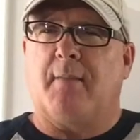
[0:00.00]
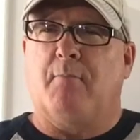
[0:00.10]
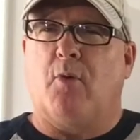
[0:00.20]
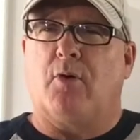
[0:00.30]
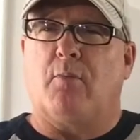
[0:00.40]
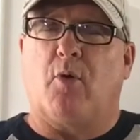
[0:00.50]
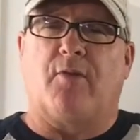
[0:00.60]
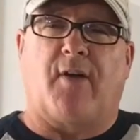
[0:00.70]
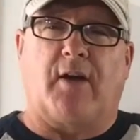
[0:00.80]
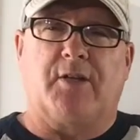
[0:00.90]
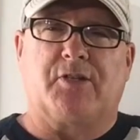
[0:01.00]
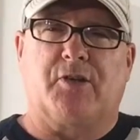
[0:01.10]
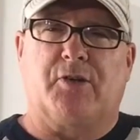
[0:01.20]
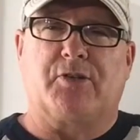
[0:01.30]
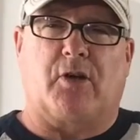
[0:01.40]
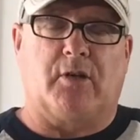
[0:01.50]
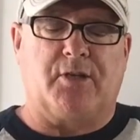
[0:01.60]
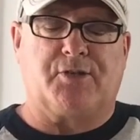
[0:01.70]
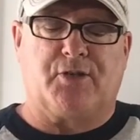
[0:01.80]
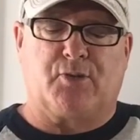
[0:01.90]
that more and more of our listeners are
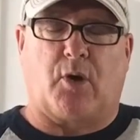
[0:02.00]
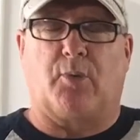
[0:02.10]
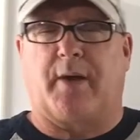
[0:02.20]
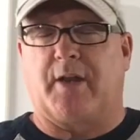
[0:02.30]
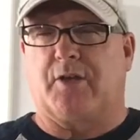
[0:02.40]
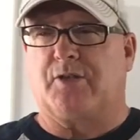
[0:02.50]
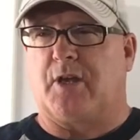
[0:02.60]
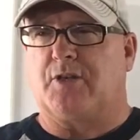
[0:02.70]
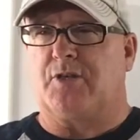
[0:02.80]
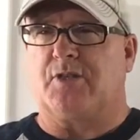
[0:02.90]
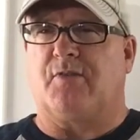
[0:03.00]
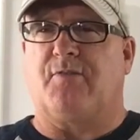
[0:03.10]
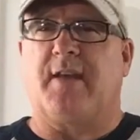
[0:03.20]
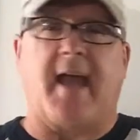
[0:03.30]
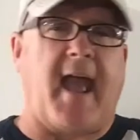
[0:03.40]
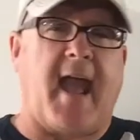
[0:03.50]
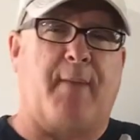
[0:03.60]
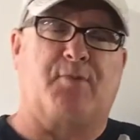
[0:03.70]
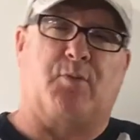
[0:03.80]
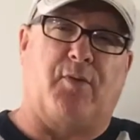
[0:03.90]
listening to our radio stations via
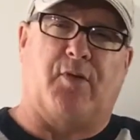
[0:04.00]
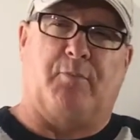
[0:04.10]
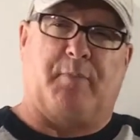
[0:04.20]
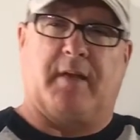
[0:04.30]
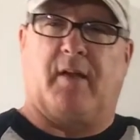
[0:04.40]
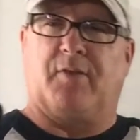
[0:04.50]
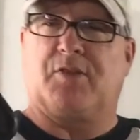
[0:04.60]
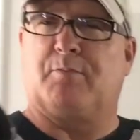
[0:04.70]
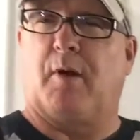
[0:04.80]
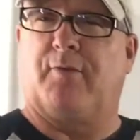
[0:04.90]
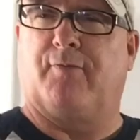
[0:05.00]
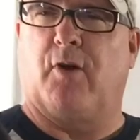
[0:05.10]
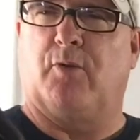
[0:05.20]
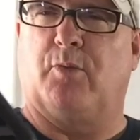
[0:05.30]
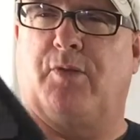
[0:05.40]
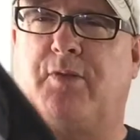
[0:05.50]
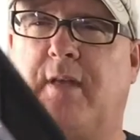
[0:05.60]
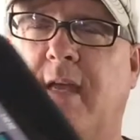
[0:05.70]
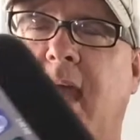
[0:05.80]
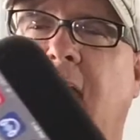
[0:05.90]
apps, whether it be on the smartphone with
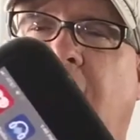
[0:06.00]
the